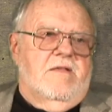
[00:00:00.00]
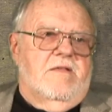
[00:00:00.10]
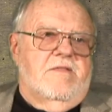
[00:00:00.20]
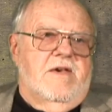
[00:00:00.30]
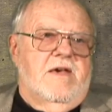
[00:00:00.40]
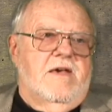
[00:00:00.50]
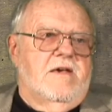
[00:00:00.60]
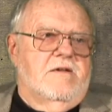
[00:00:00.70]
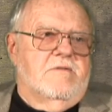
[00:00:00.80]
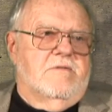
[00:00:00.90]

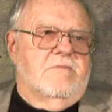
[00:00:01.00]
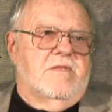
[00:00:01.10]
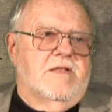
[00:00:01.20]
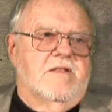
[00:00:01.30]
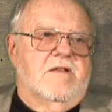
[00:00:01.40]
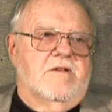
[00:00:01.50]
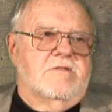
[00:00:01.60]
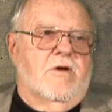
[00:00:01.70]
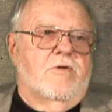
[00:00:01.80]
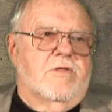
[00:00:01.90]
They
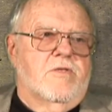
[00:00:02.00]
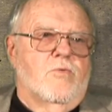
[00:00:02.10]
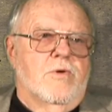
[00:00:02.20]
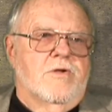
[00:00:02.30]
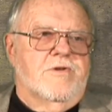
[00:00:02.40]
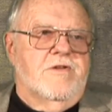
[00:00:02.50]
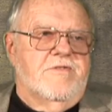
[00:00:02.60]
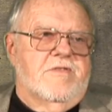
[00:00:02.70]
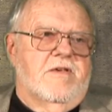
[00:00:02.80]
didn't go to the wilderness.